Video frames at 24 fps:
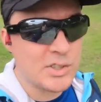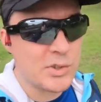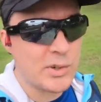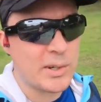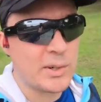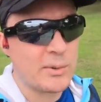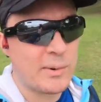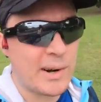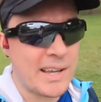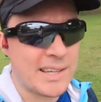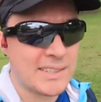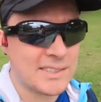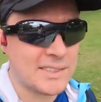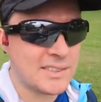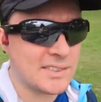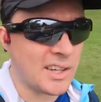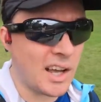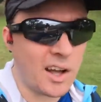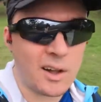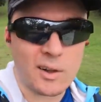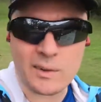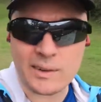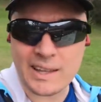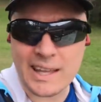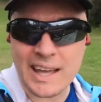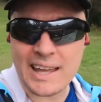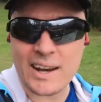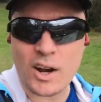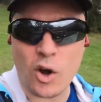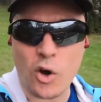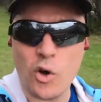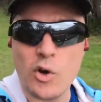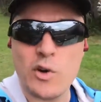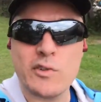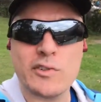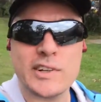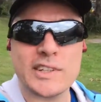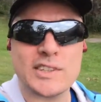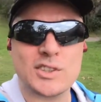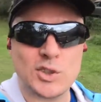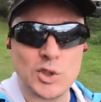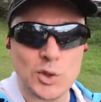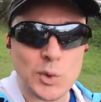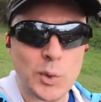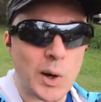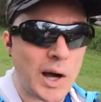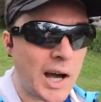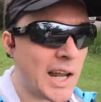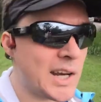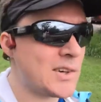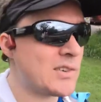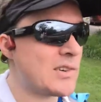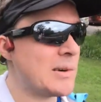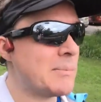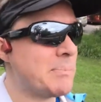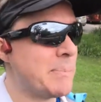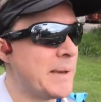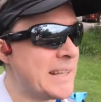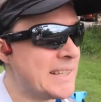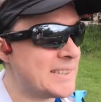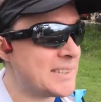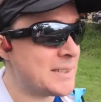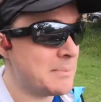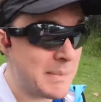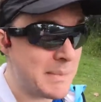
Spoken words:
during races, I'll get over 200 beats a